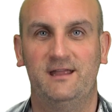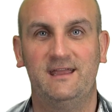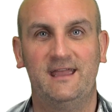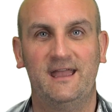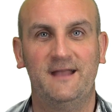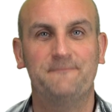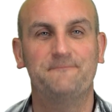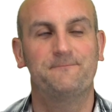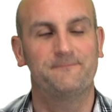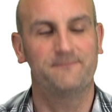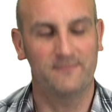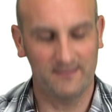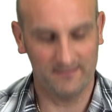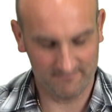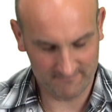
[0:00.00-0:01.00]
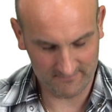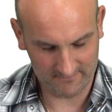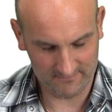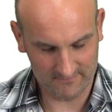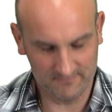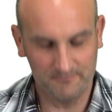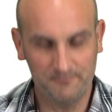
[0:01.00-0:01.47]
Take care.
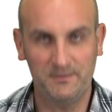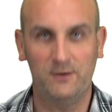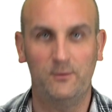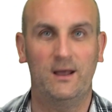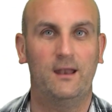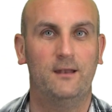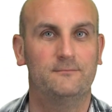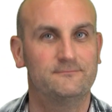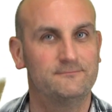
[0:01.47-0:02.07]
Be well.